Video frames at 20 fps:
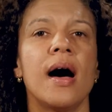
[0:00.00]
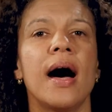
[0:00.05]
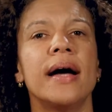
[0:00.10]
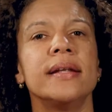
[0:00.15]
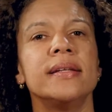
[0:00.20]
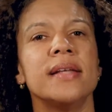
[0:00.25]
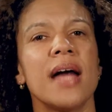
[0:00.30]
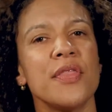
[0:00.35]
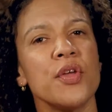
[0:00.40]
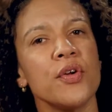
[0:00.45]

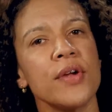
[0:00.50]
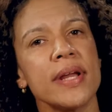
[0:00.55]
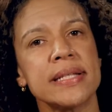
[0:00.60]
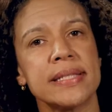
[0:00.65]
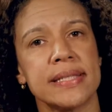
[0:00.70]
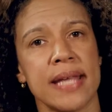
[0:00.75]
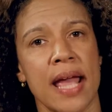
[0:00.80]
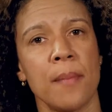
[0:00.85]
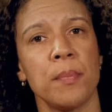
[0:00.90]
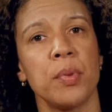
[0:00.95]
Another
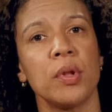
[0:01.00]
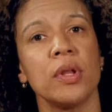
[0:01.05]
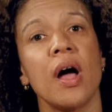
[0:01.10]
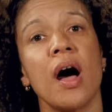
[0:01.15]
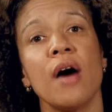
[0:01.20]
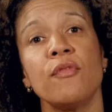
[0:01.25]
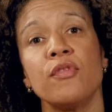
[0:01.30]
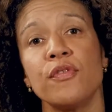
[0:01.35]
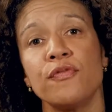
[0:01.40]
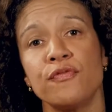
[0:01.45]
example
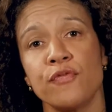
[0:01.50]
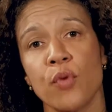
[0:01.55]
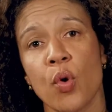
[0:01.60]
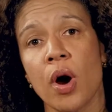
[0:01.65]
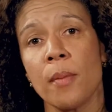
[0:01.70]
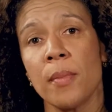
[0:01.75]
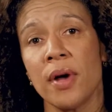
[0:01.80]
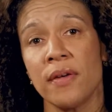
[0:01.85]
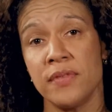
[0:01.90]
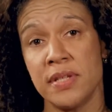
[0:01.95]
of a
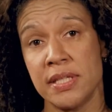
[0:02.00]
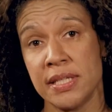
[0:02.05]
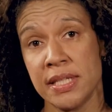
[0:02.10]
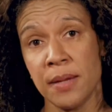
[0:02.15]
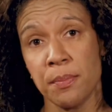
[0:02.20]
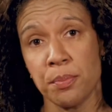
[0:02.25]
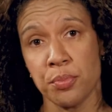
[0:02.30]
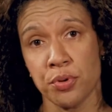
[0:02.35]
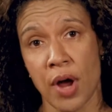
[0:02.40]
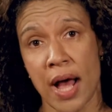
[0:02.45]
form of
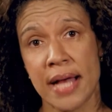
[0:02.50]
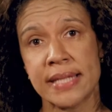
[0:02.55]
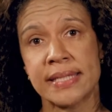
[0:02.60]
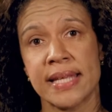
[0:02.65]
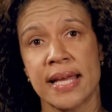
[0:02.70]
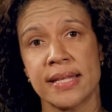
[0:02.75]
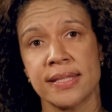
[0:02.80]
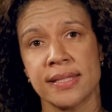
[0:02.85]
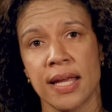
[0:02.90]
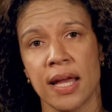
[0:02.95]
deep
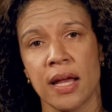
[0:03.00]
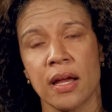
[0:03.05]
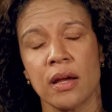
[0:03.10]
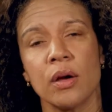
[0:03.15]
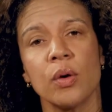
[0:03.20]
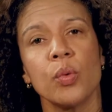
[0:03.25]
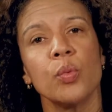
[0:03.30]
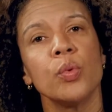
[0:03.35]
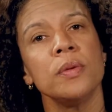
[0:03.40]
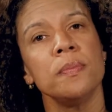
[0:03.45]
processing
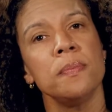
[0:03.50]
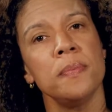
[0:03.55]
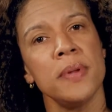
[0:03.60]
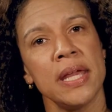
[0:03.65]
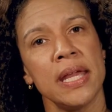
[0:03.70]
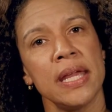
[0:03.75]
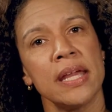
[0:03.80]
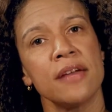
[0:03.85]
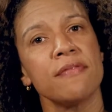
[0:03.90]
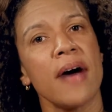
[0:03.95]
would
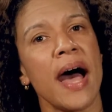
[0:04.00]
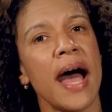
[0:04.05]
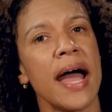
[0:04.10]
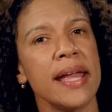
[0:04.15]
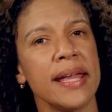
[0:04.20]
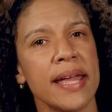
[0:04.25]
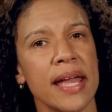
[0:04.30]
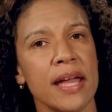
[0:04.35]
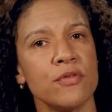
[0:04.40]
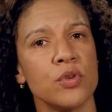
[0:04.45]
be if
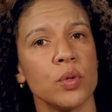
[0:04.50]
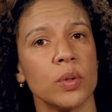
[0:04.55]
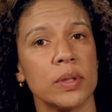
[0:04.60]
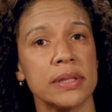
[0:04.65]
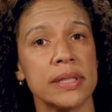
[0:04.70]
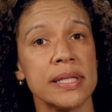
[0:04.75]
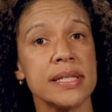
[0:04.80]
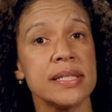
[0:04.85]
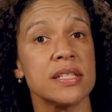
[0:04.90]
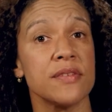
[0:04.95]
I gave you a
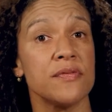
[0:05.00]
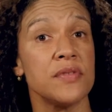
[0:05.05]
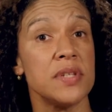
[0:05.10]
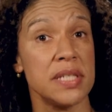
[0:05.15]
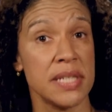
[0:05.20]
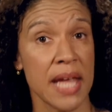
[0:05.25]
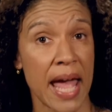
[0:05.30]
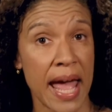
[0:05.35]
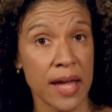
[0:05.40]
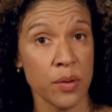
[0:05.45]
list of
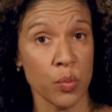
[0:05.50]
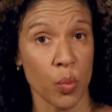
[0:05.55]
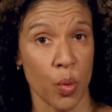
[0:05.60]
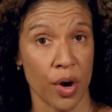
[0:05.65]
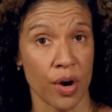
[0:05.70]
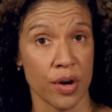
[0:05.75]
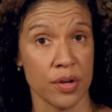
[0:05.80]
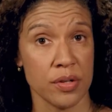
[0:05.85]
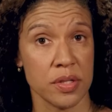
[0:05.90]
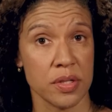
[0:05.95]
10
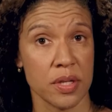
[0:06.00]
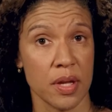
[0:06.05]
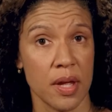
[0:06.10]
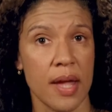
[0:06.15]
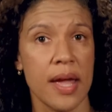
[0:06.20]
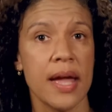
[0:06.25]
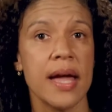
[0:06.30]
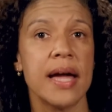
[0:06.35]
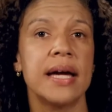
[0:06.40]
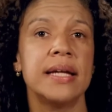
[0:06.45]
words
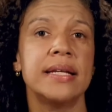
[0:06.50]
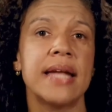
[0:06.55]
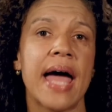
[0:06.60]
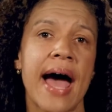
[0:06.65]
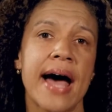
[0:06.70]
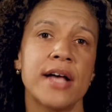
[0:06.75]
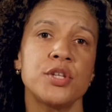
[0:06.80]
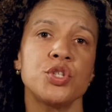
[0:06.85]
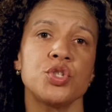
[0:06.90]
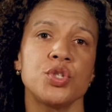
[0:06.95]
and
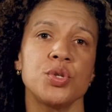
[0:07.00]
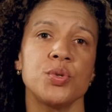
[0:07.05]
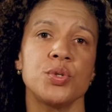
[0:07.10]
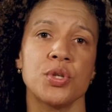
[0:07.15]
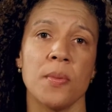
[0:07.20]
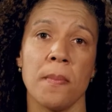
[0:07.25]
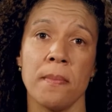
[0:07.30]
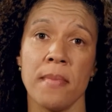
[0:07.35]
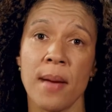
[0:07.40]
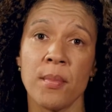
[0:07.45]
asked you
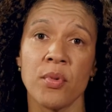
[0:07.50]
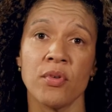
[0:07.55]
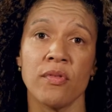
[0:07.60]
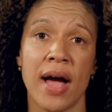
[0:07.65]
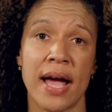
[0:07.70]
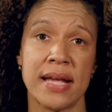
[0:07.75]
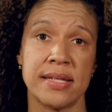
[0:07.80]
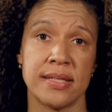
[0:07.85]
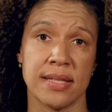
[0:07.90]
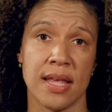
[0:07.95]
to
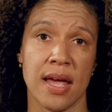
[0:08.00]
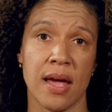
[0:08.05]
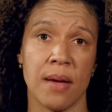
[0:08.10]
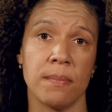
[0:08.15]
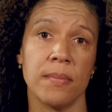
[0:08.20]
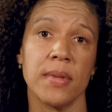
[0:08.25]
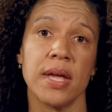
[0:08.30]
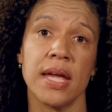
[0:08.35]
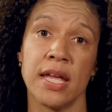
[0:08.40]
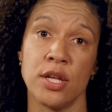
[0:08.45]
memorize
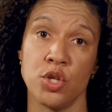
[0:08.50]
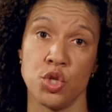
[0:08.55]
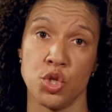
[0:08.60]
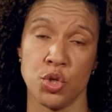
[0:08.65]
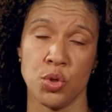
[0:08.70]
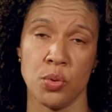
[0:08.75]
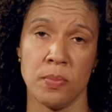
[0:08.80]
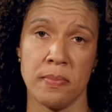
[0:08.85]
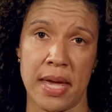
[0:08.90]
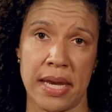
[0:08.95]
them in
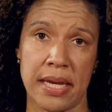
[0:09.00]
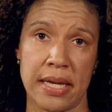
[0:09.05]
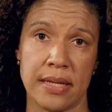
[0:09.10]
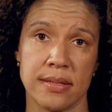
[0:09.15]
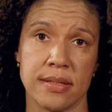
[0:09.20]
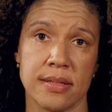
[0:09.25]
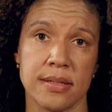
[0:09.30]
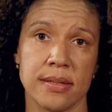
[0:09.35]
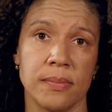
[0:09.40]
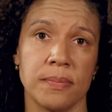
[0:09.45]
two
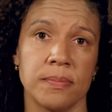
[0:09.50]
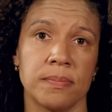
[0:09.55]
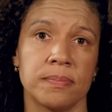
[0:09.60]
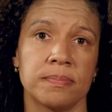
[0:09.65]
minutes.